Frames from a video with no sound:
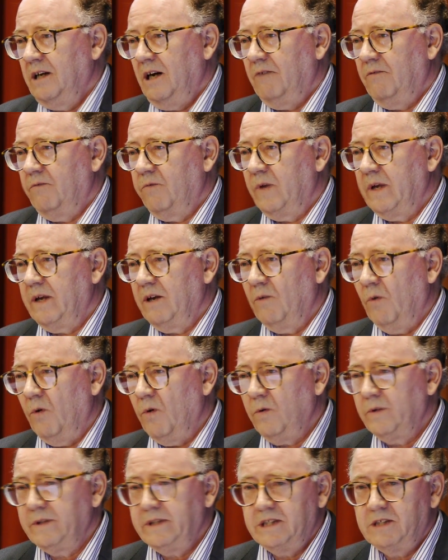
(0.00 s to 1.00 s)
of we
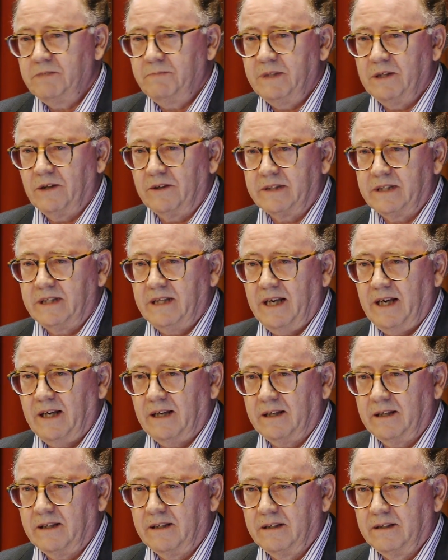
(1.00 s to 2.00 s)
all need to be on
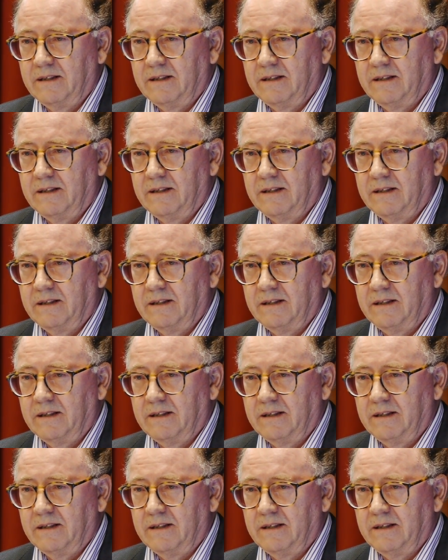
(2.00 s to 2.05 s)
deck,